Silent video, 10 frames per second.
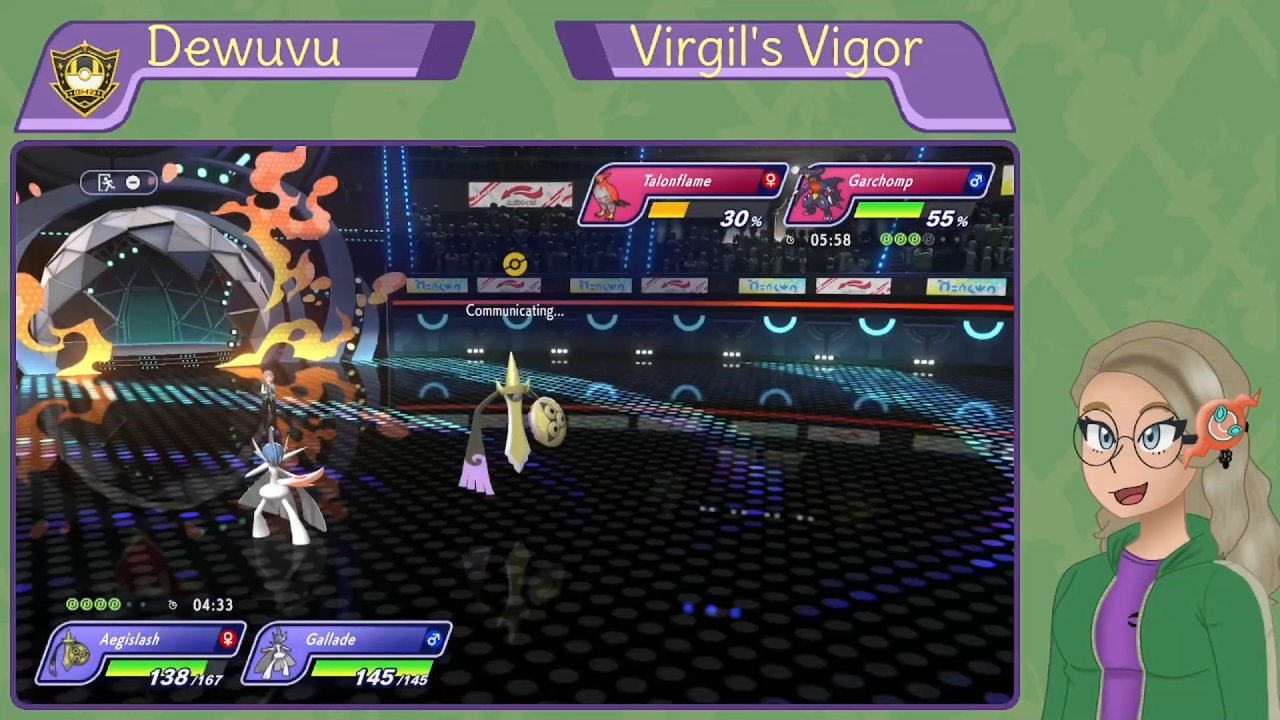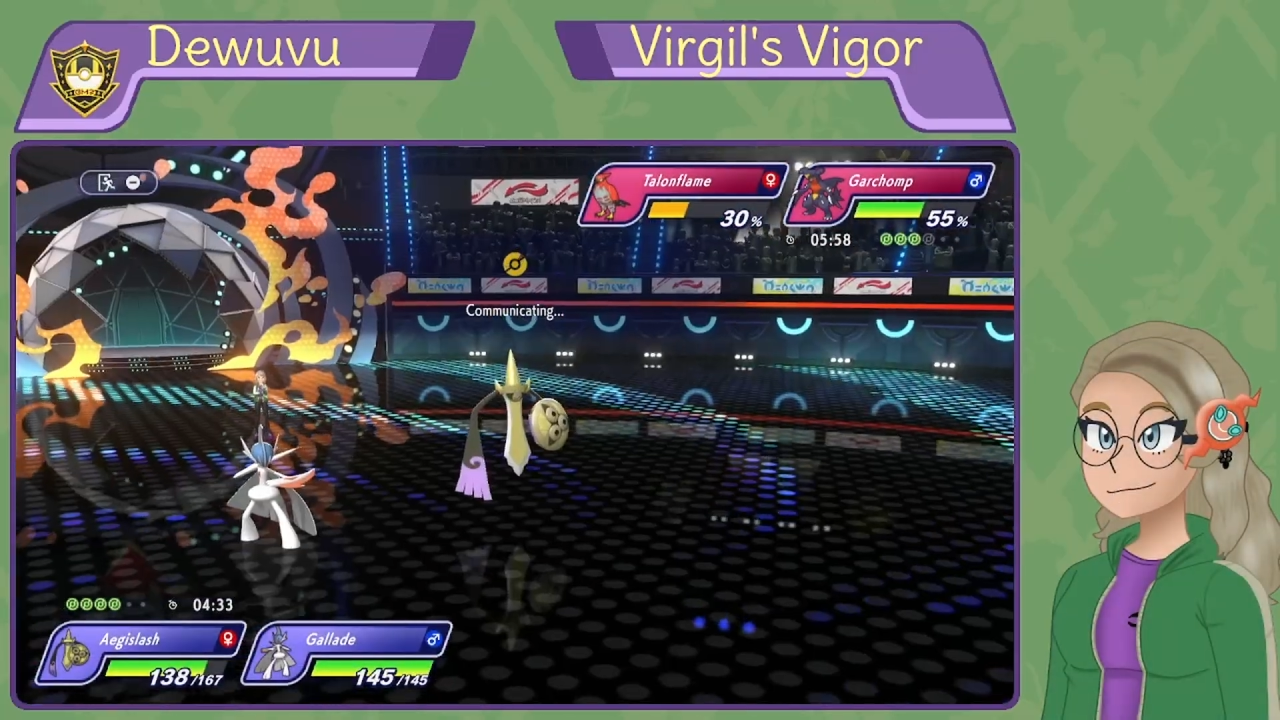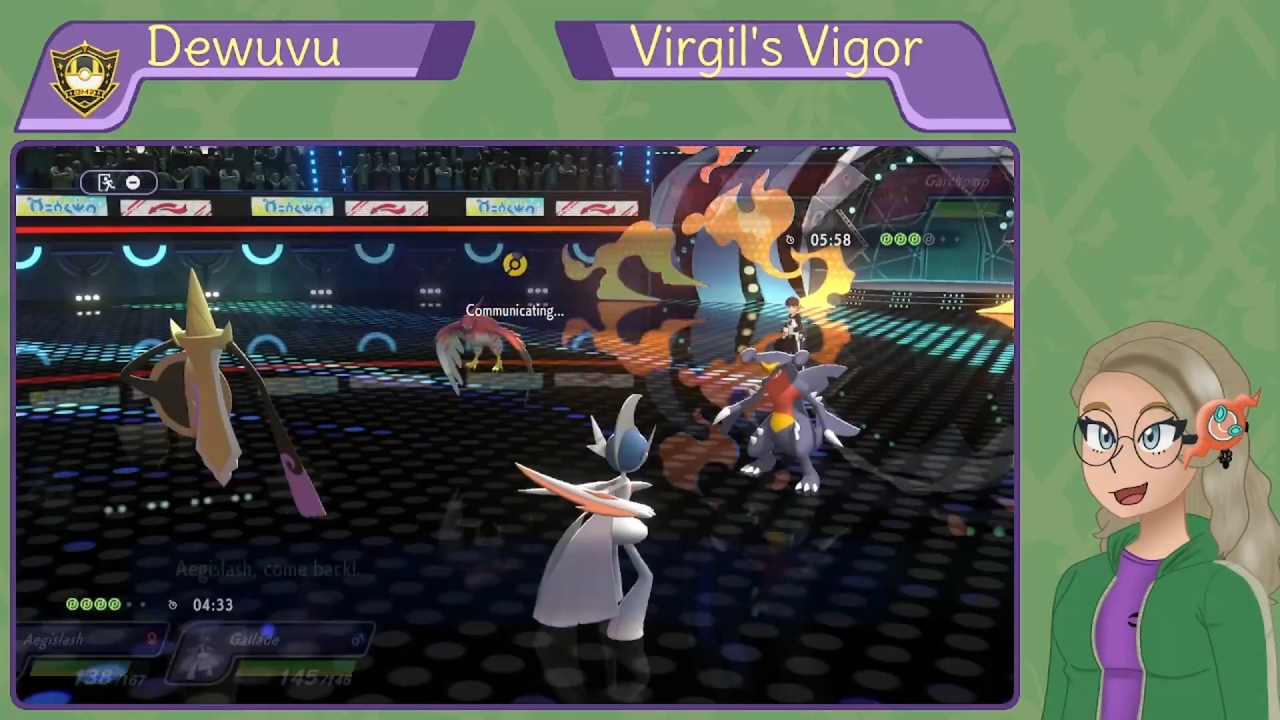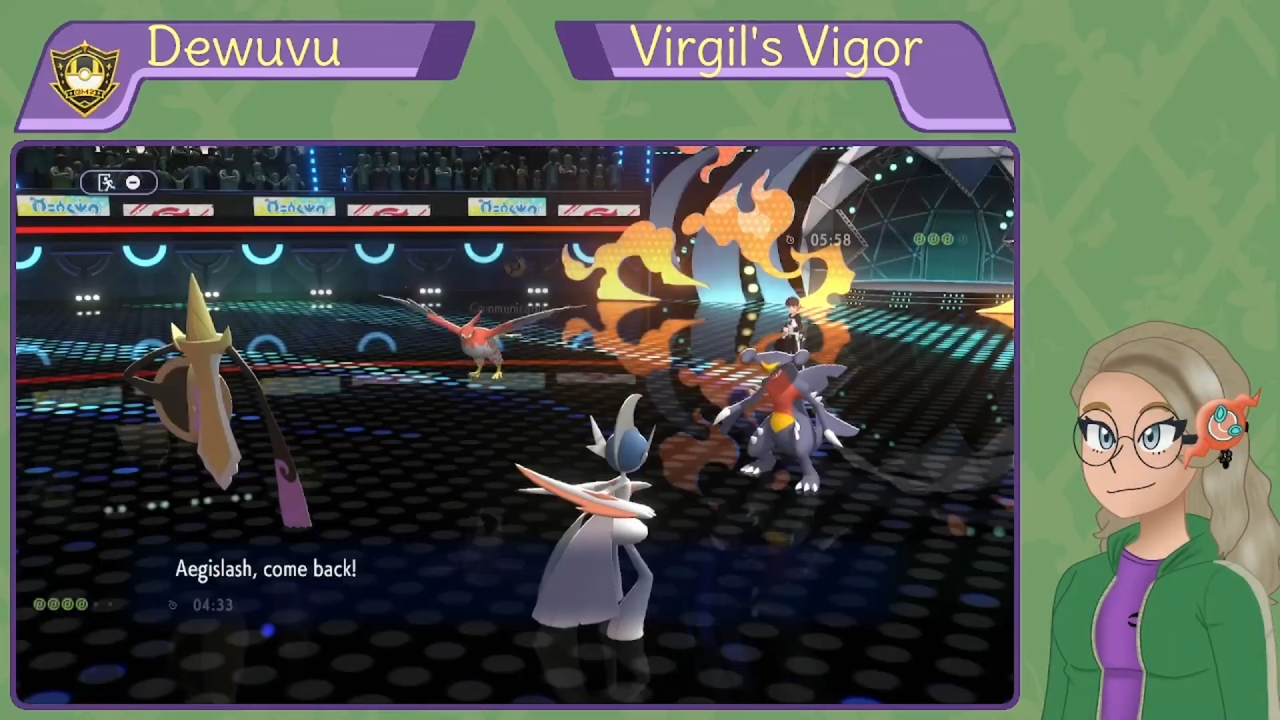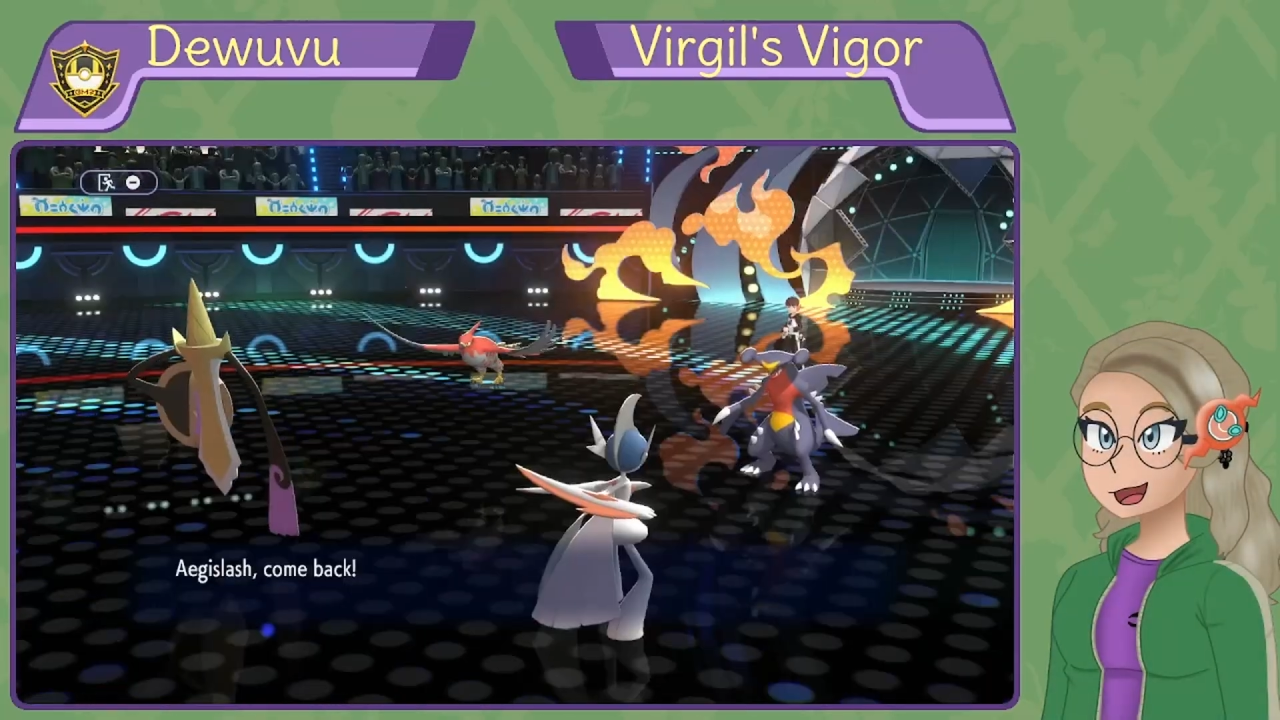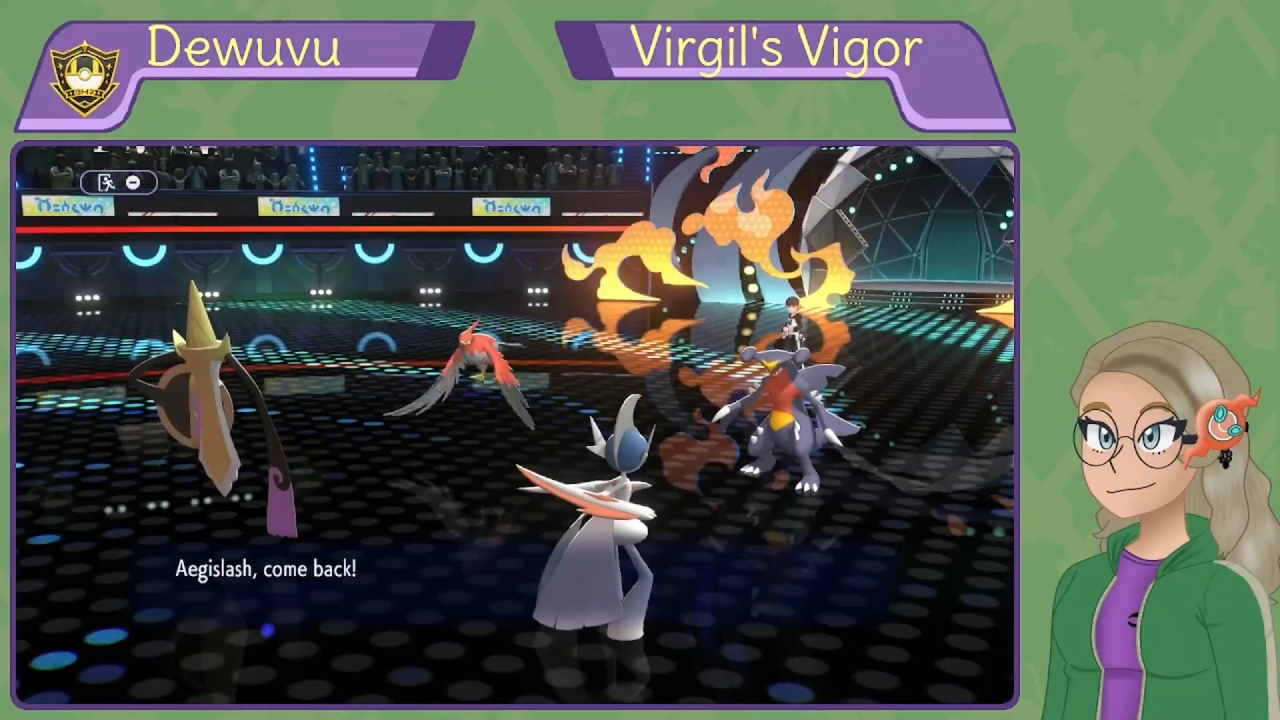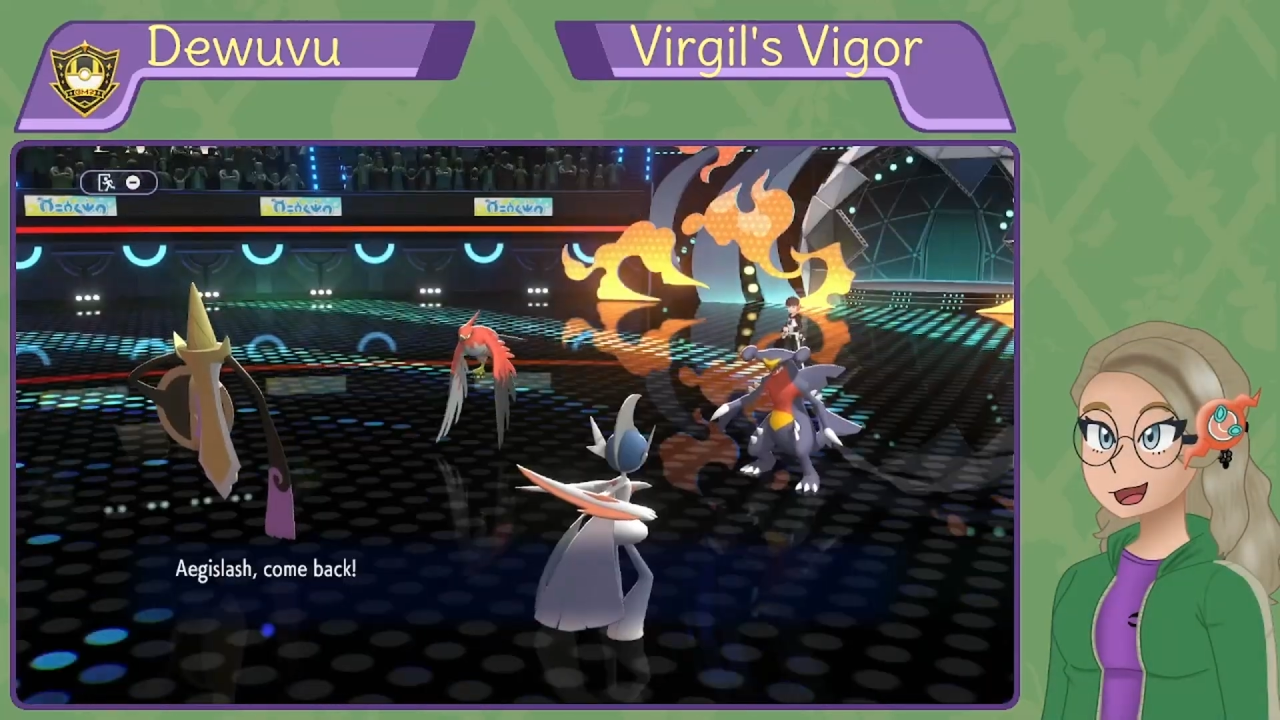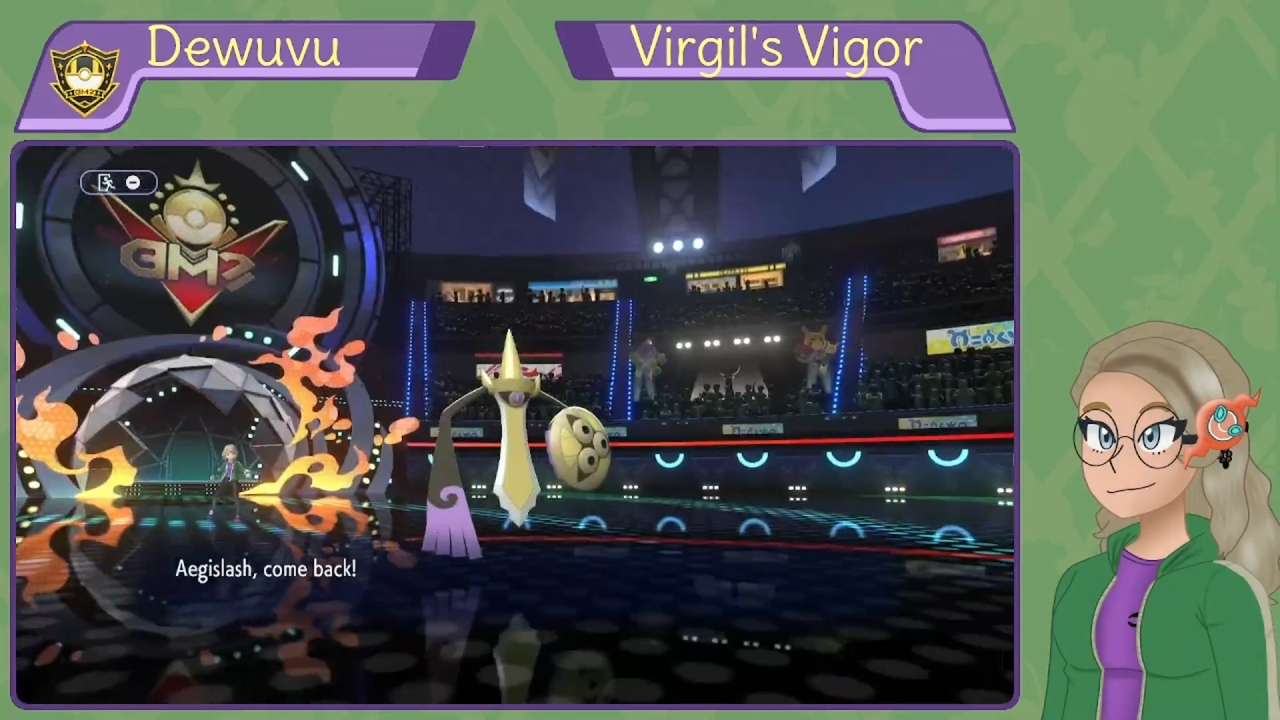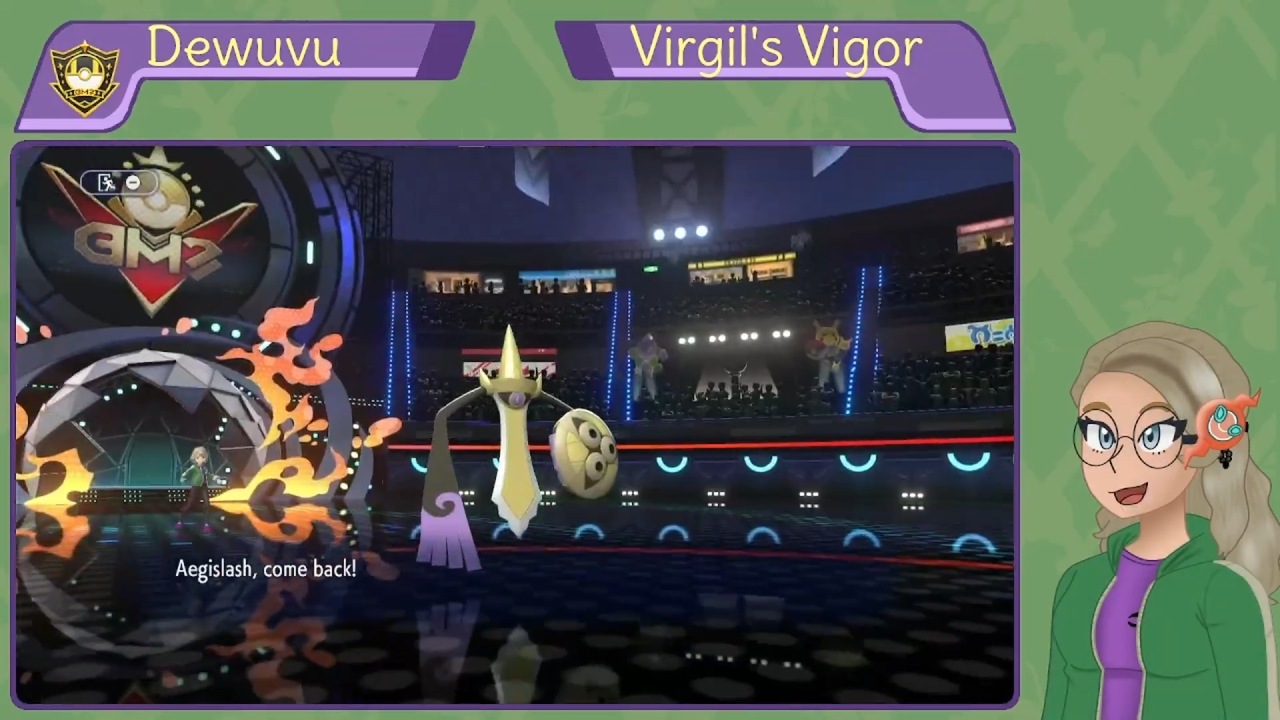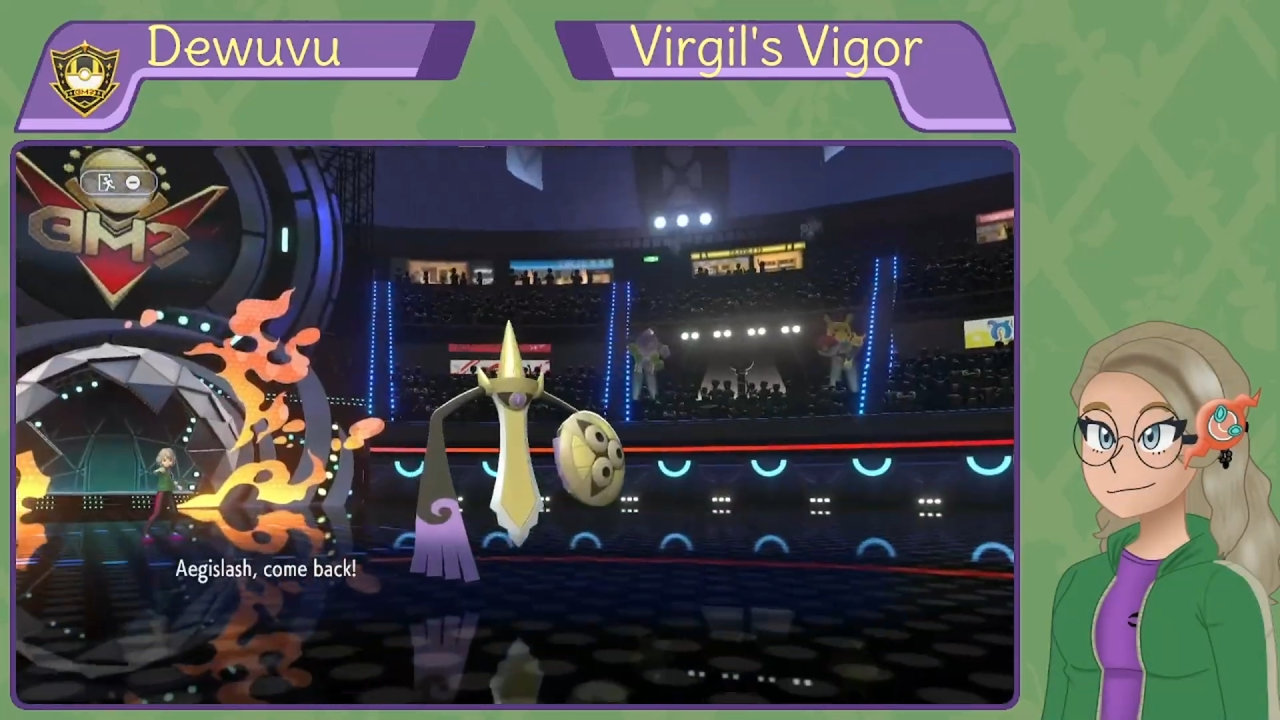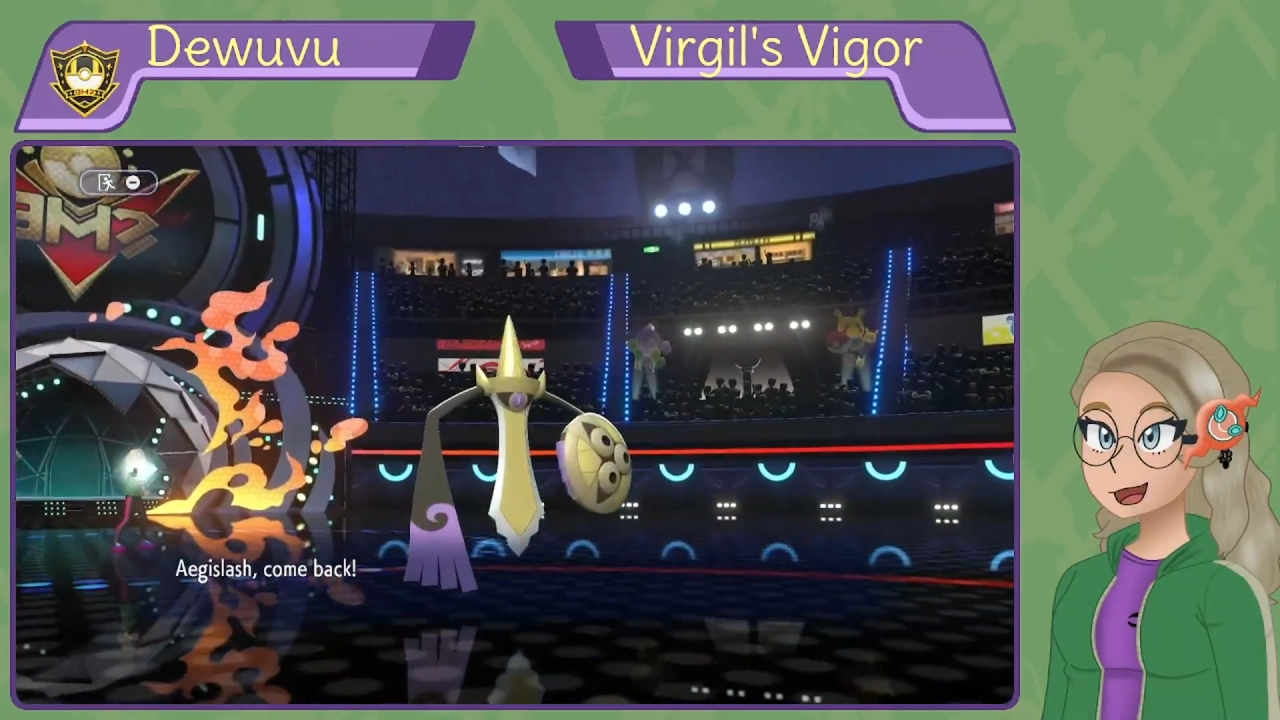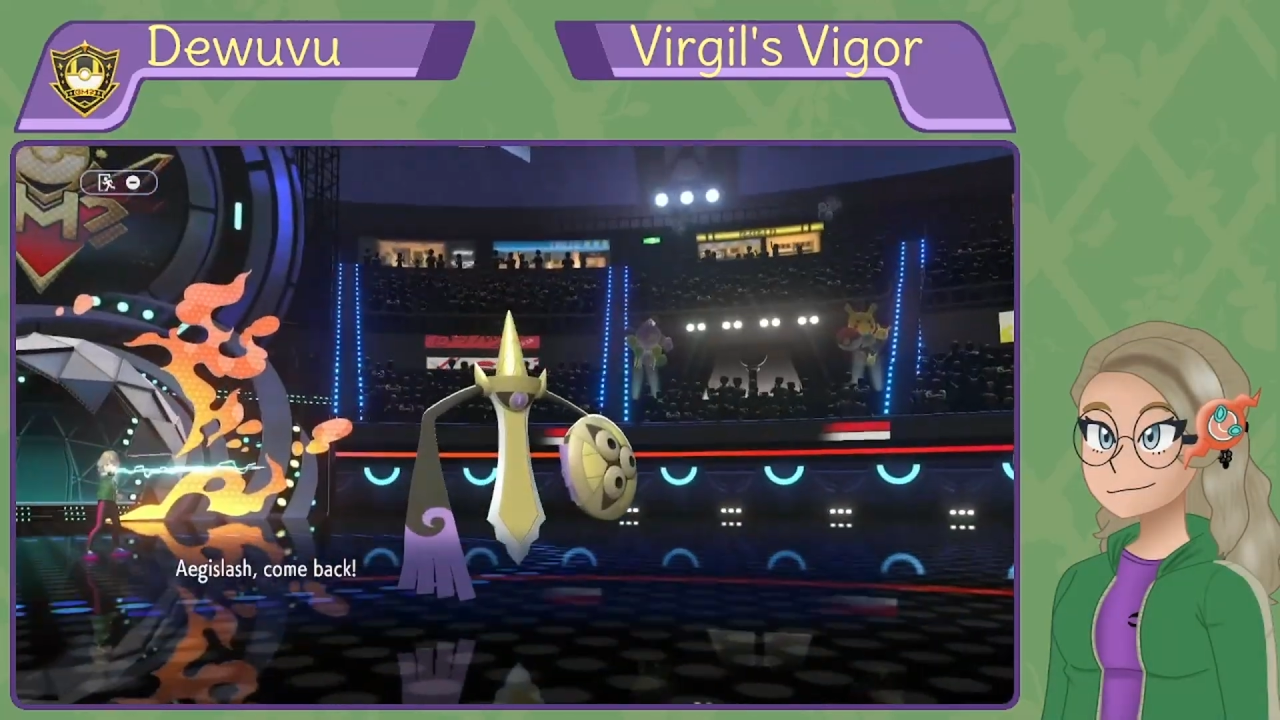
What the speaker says: knock out Garchomp.